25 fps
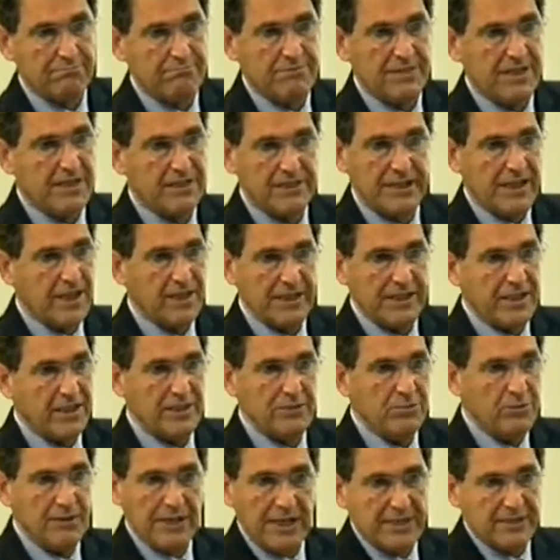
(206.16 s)

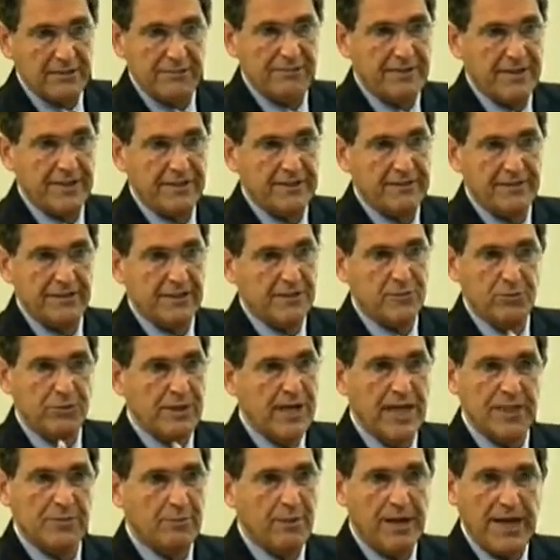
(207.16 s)
it will not affect, it will
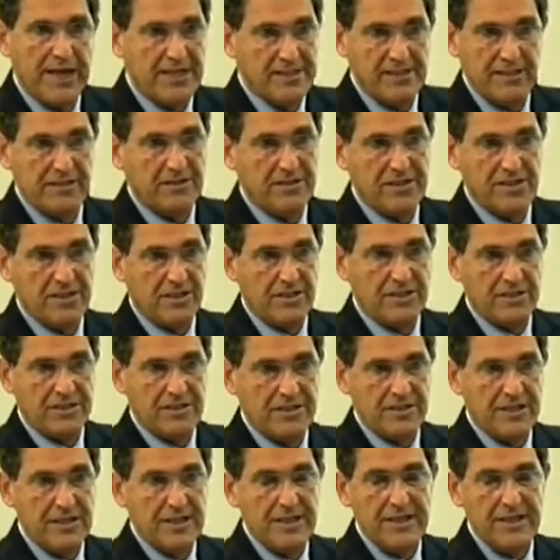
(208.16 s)
not bias the result.